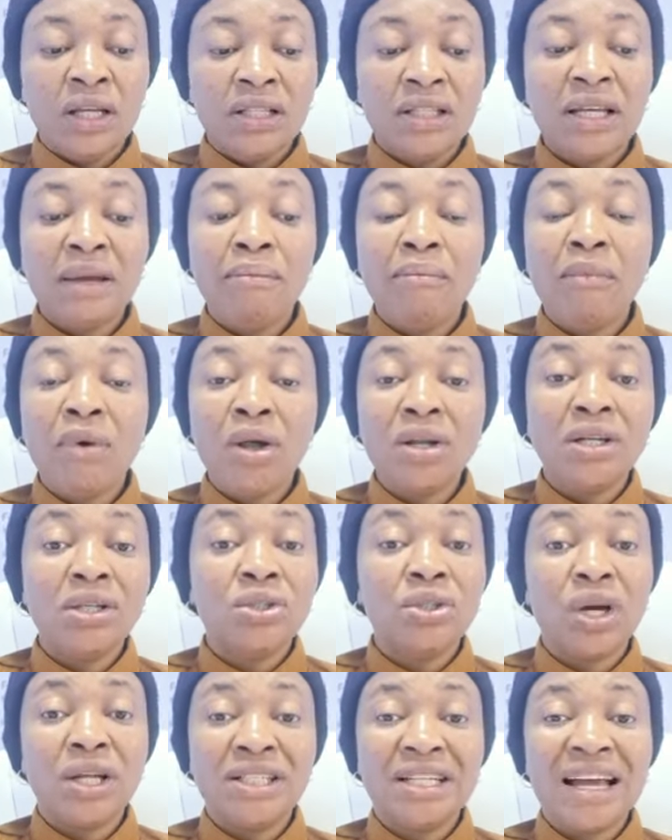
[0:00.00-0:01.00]
They
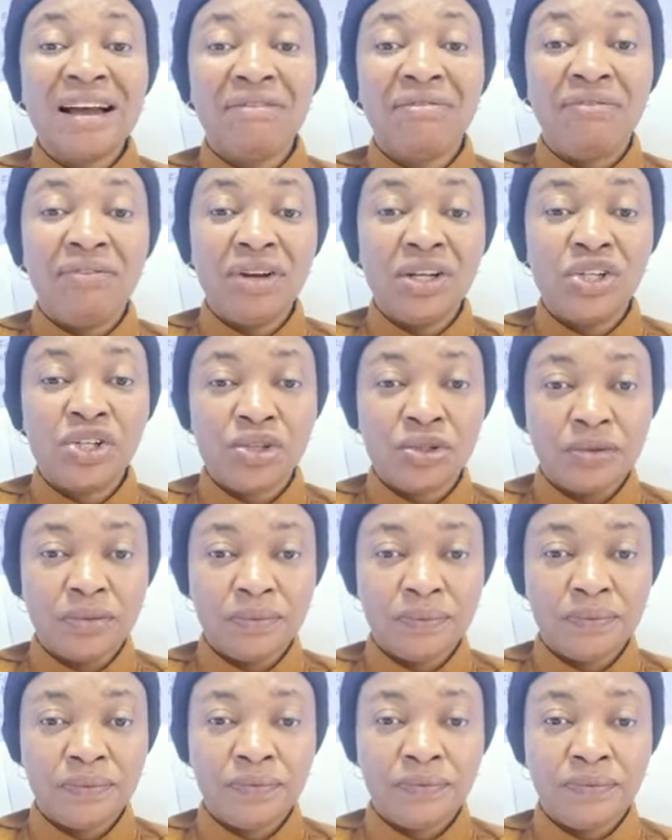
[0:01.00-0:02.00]
monitor the
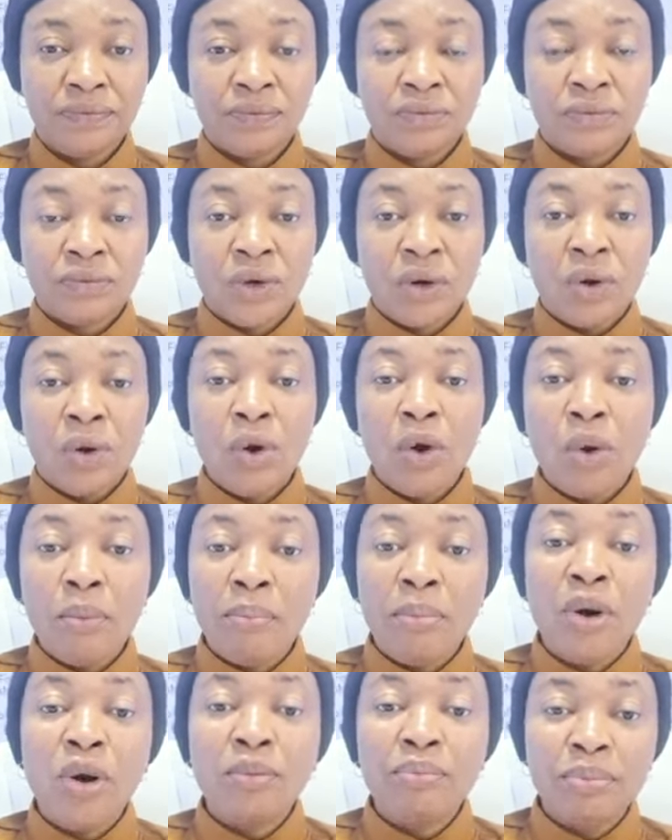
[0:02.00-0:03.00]
affliction
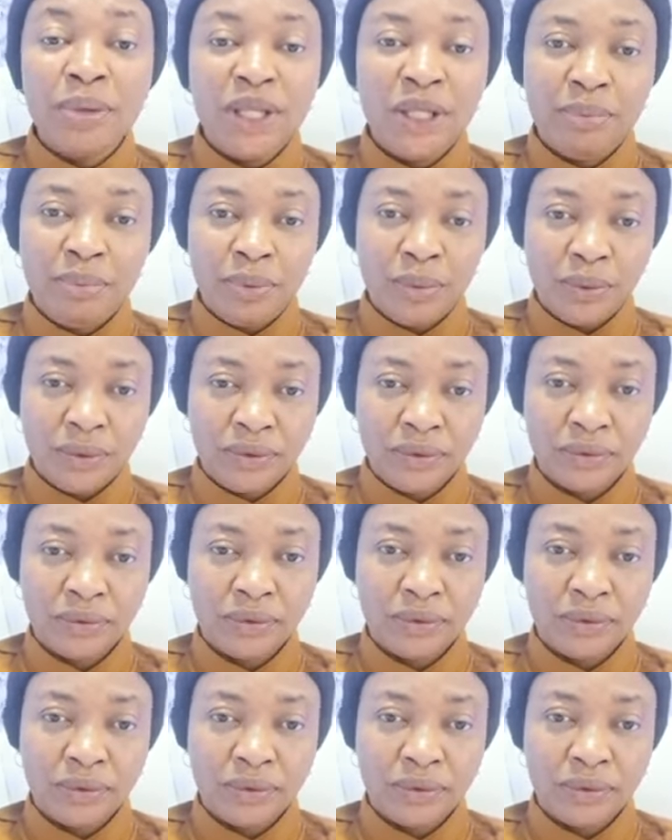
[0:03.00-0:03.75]
upon people.